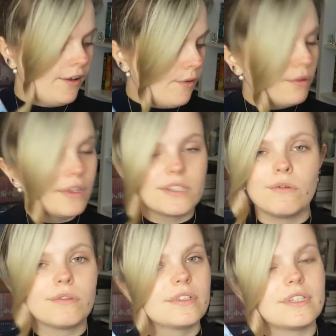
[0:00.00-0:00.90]
All these
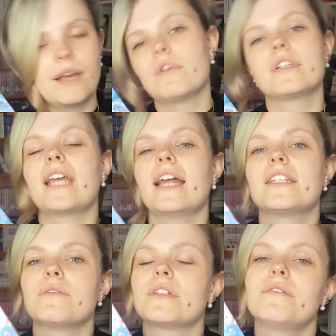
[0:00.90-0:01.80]
authors I want to get
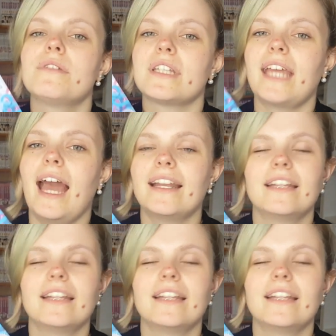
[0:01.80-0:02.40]
to as soon as I can,